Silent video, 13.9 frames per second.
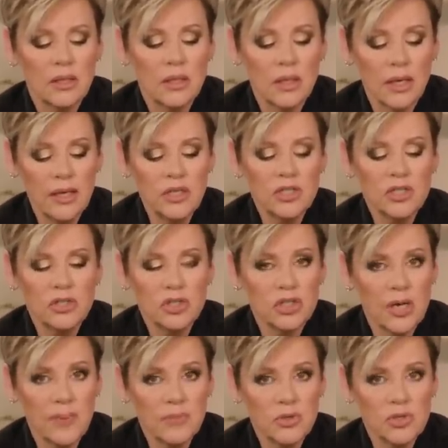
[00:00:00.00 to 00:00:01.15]
Galatians
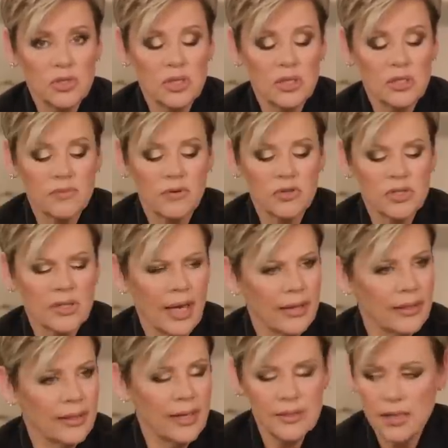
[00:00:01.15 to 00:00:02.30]
chapter 6, verse 9.
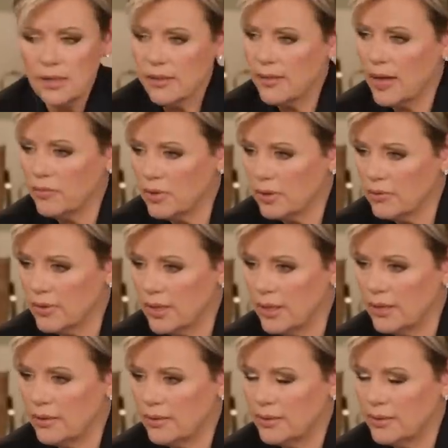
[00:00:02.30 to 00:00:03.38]
Did I tell you that one already?